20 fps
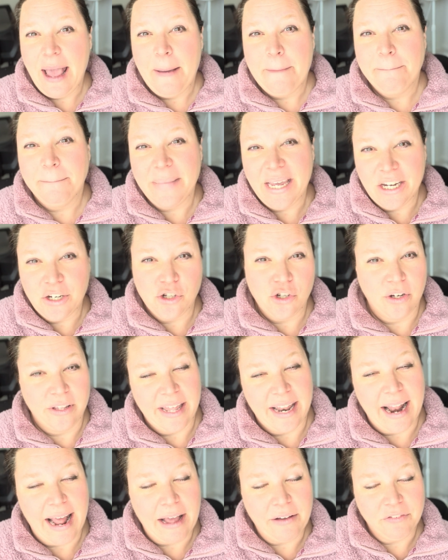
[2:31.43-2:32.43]
Make sure
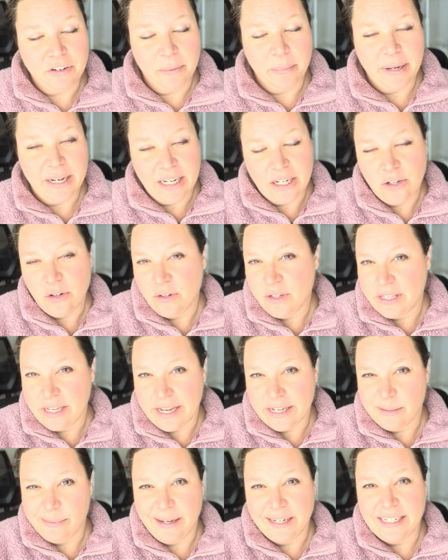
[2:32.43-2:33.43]
that everybody knows the
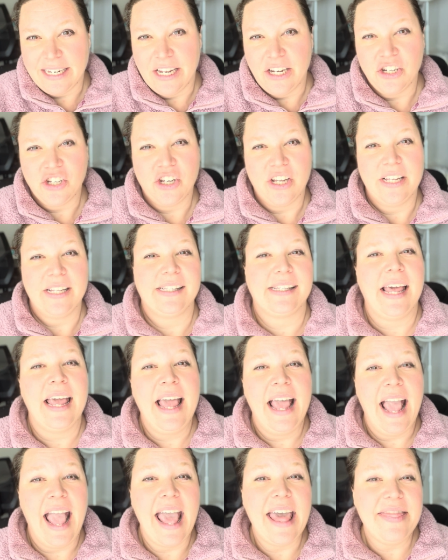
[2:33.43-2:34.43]
expectations
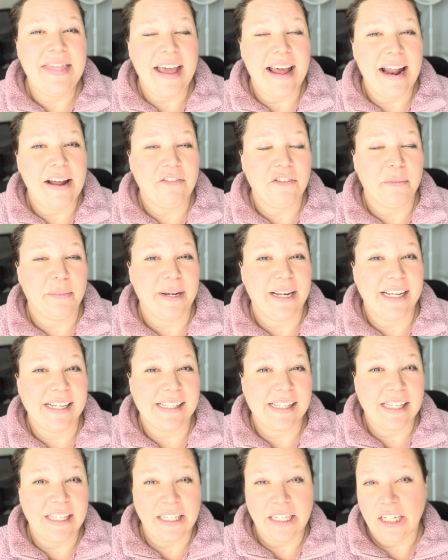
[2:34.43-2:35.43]
and that everybody is
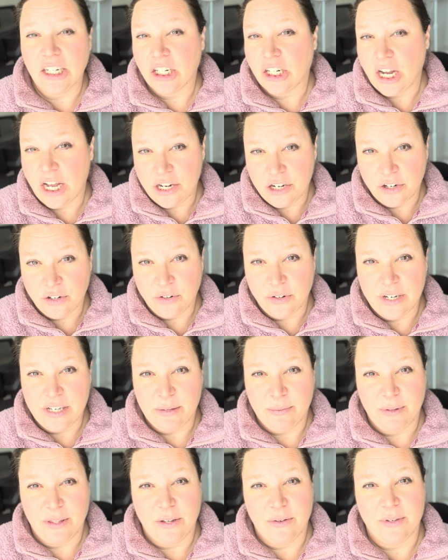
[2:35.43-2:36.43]
clear and agrees
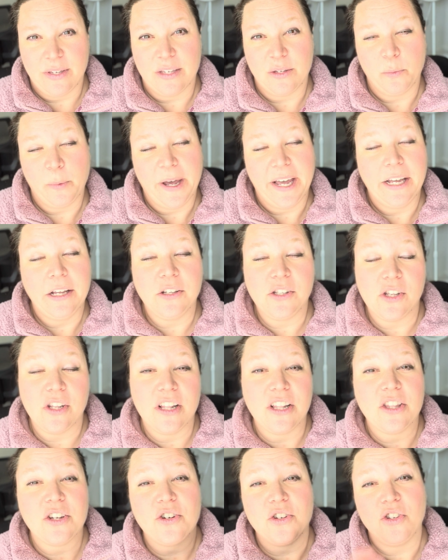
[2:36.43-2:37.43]
with those as well, so
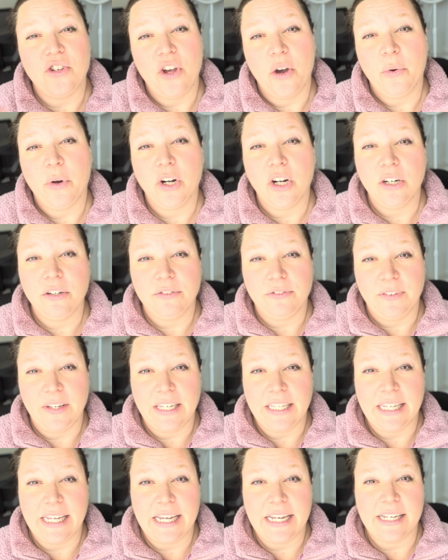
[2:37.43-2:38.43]
that there's no hurt
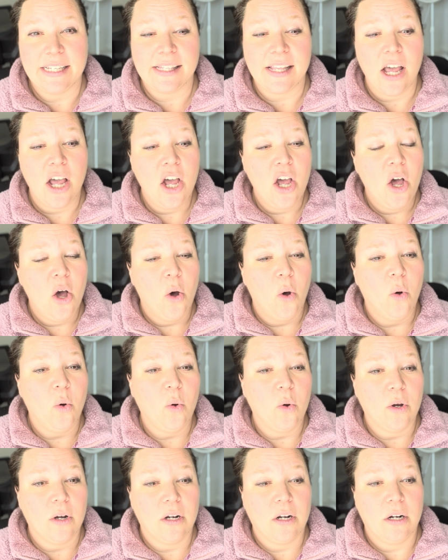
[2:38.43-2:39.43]
feelings
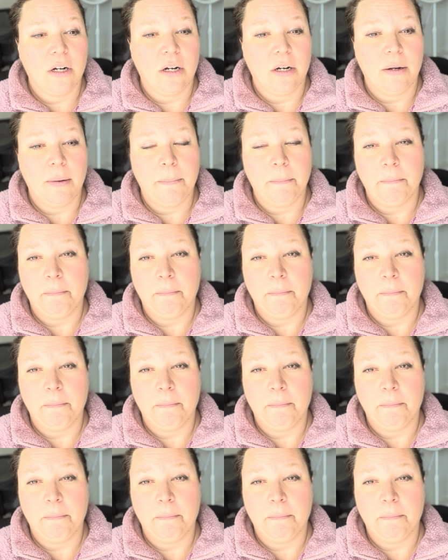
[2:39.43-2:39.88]
or